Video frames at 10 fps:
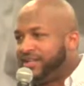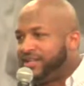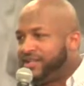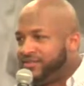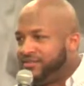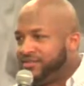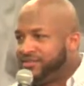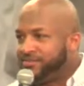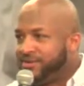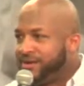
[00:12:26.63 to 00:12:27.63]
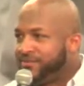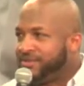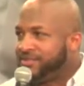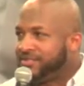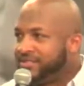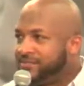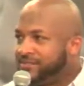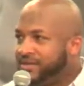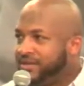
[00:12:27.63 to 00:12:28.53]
I love you, Empowerment Temple.